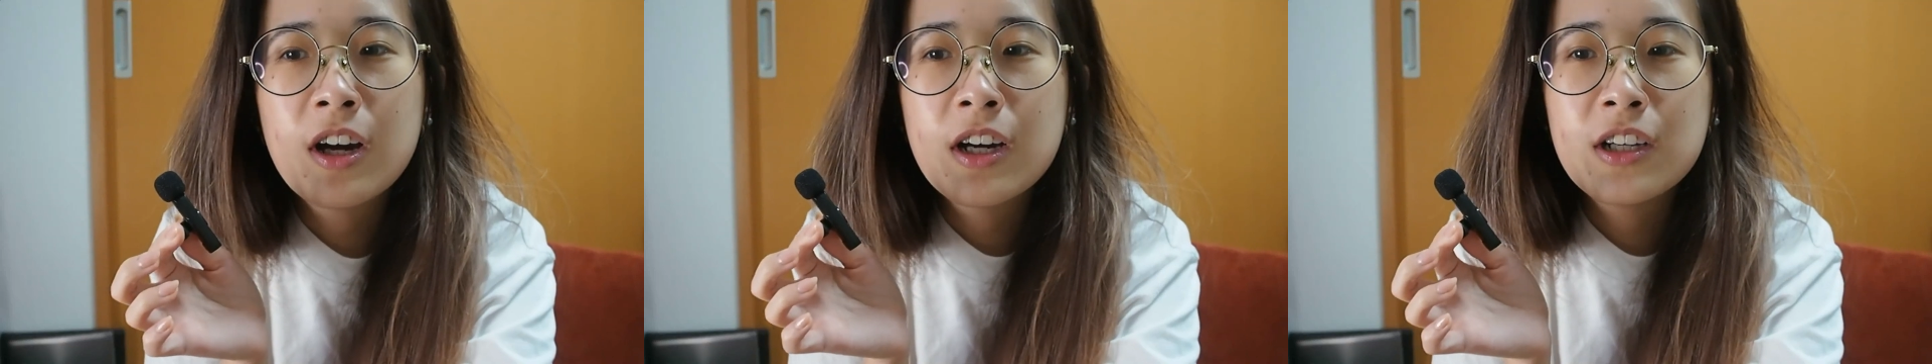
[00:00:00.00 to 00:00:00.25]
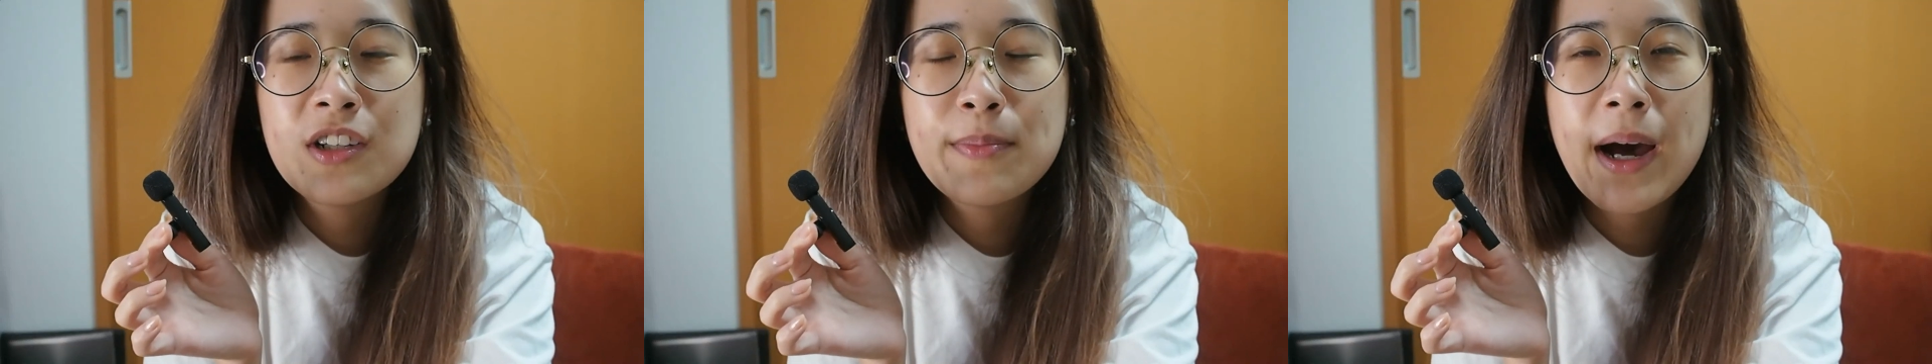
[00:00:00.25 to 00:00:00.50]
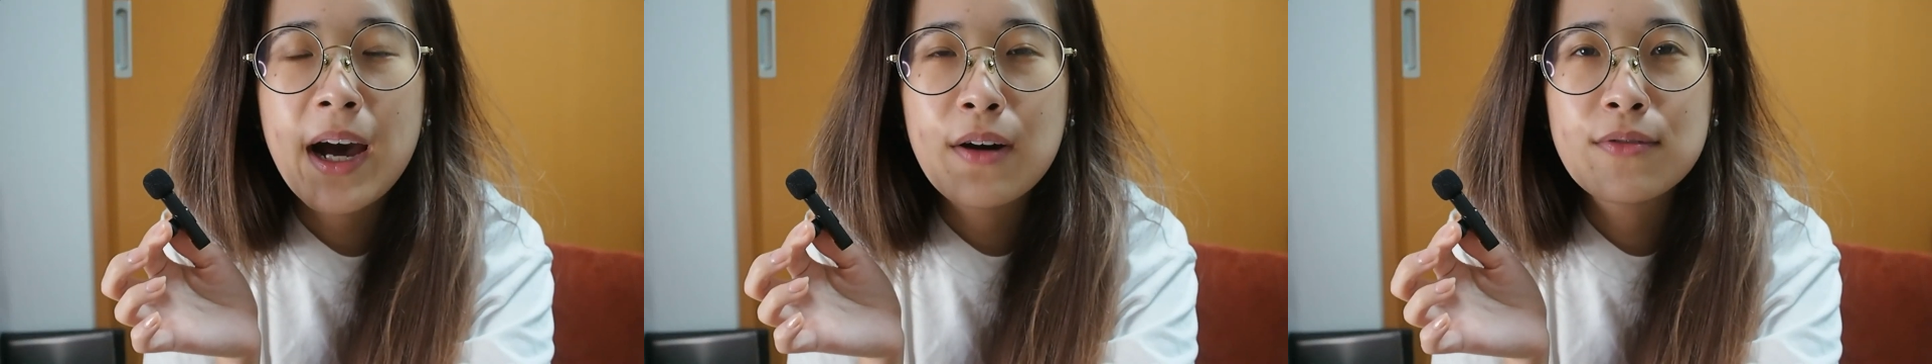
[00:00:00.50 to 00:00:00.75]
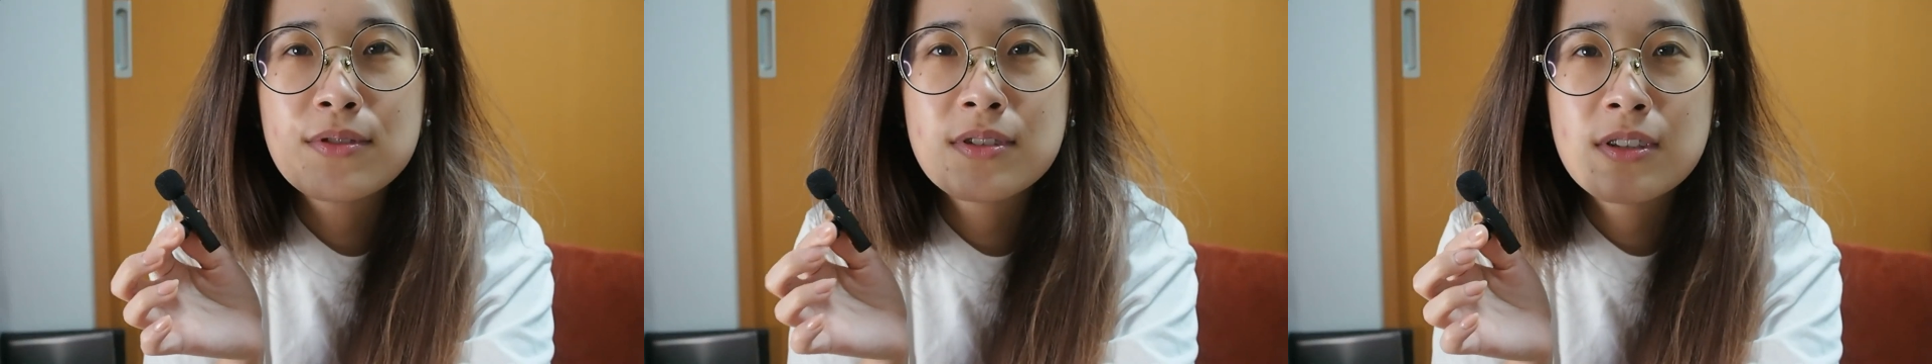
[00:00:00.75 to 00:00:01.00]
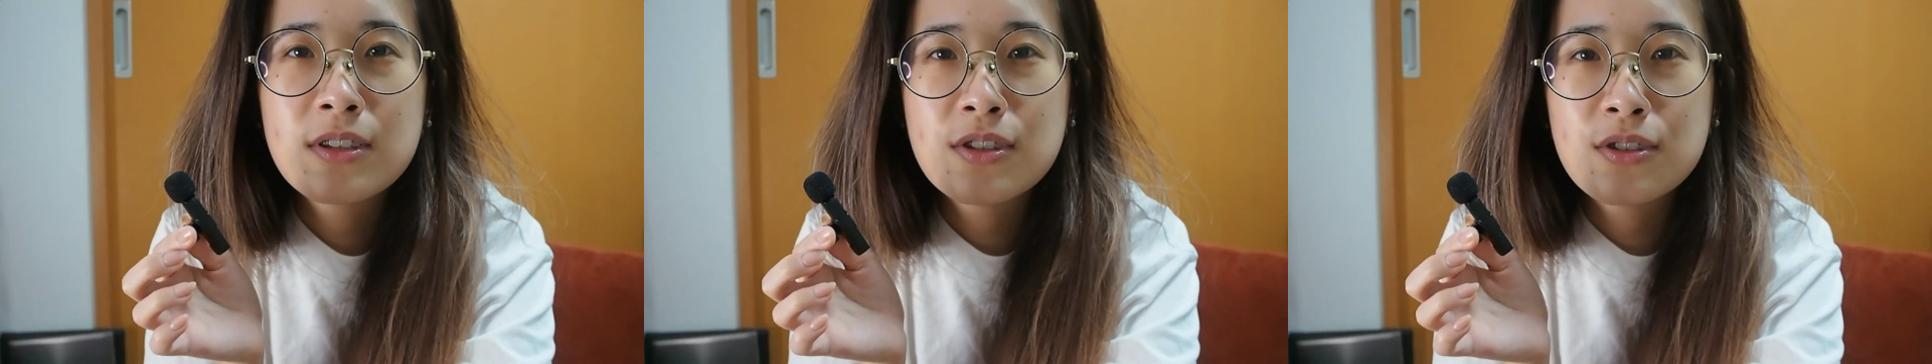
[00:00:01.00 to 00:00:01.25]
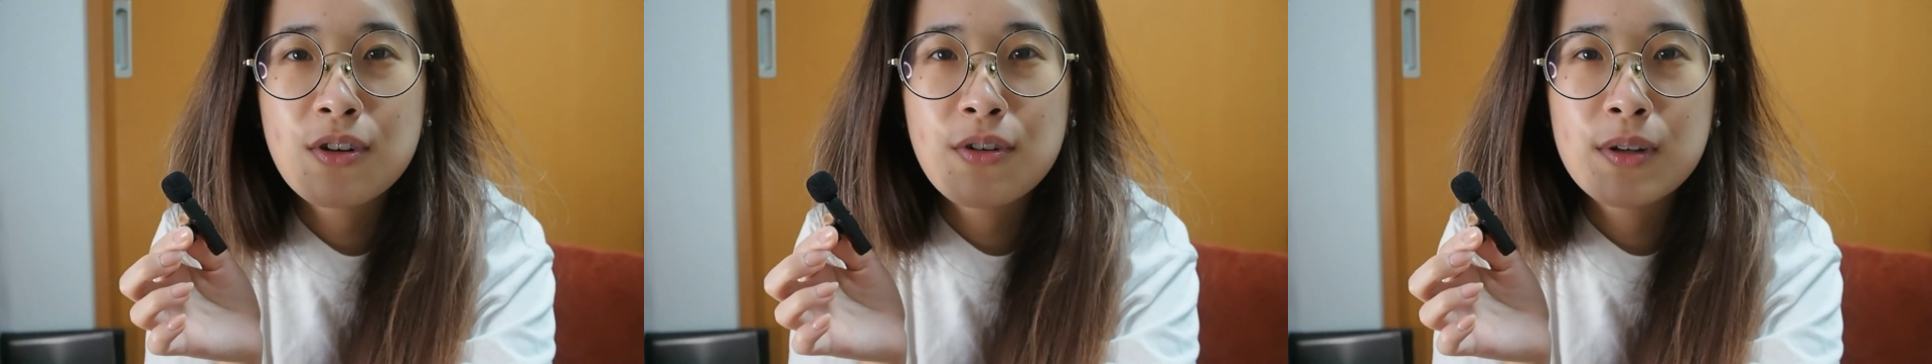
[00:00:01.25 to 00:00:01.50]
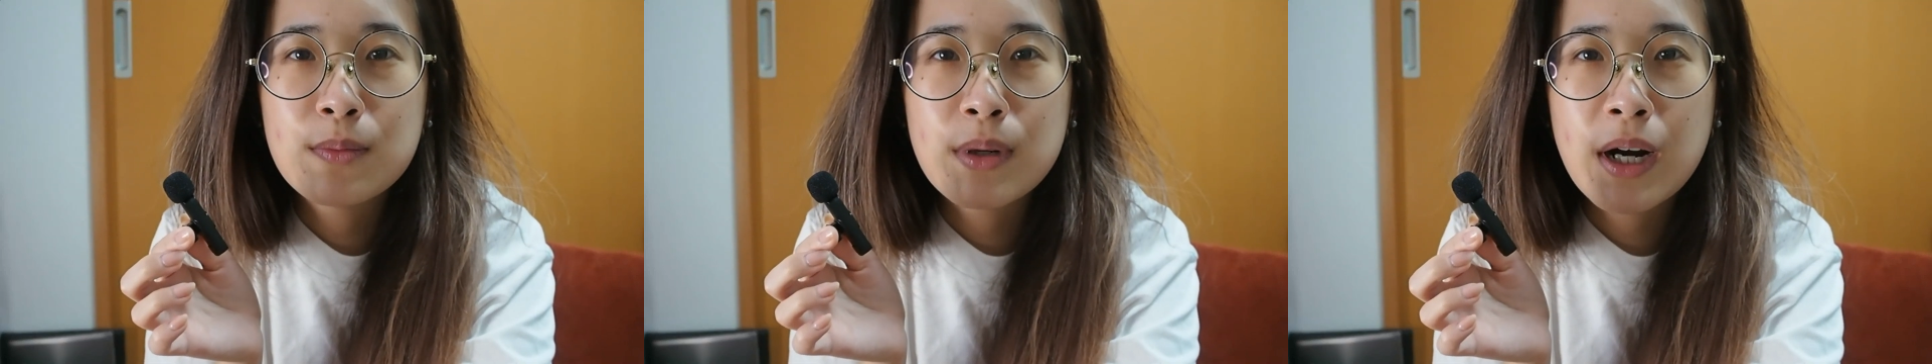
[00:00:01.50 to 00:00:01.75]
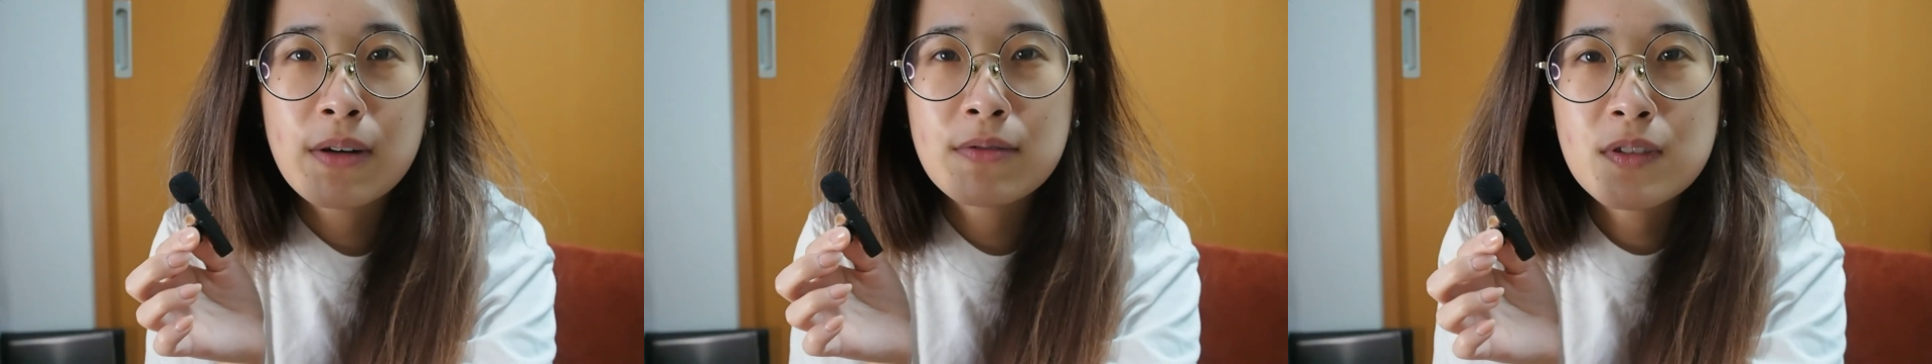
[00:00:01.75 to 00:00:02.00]
in my house to go and
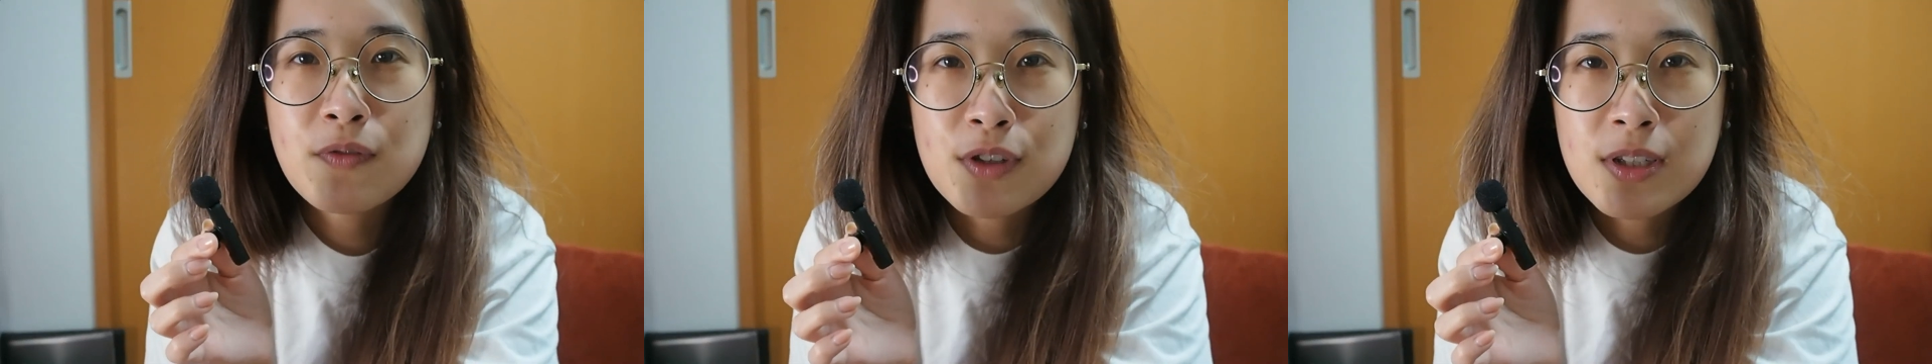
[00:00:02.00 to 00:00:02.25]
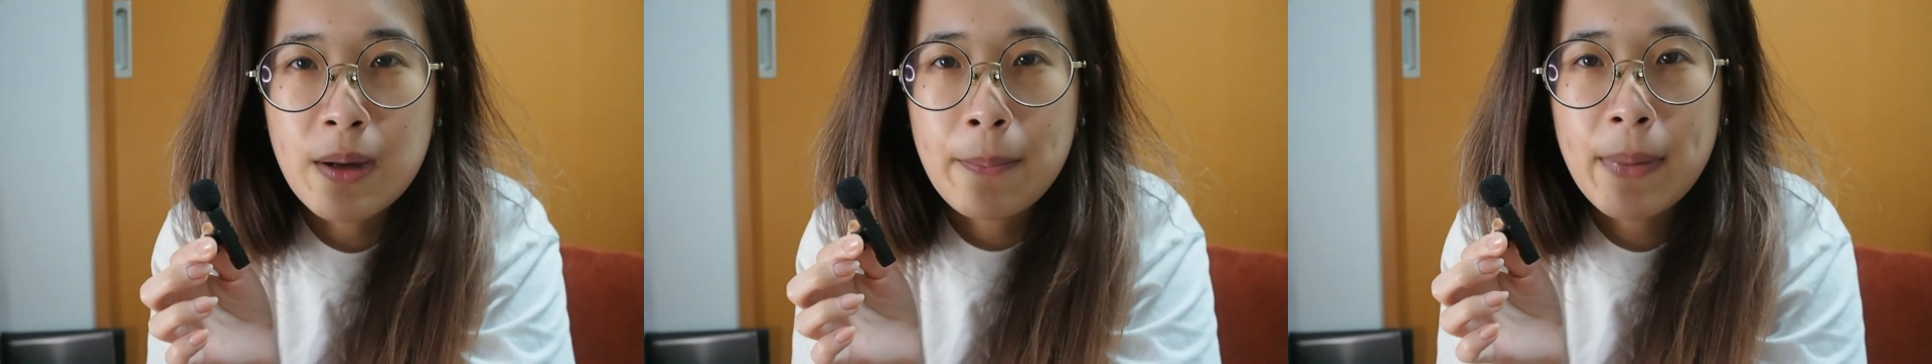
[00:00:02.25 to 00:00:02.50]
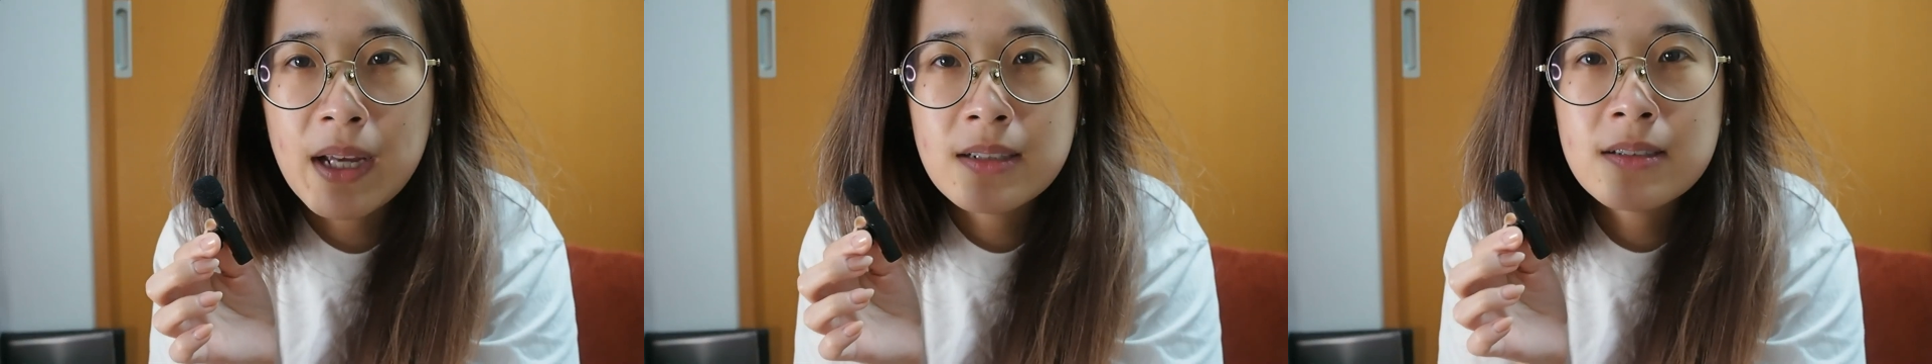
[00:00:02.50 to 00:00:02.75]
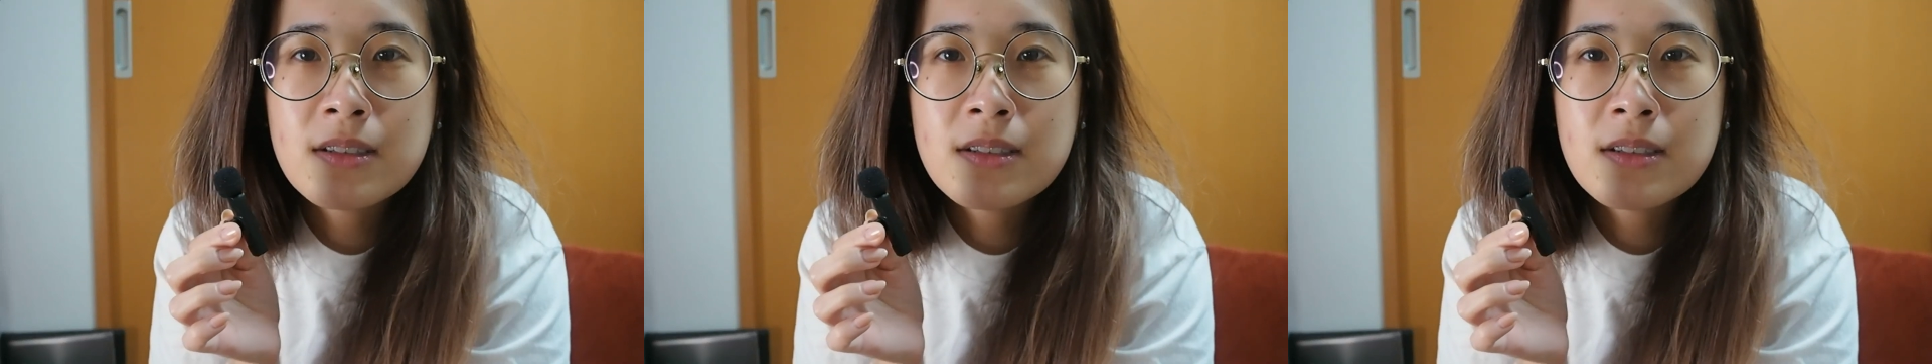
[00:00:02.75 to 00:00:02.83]
browse for some buttons.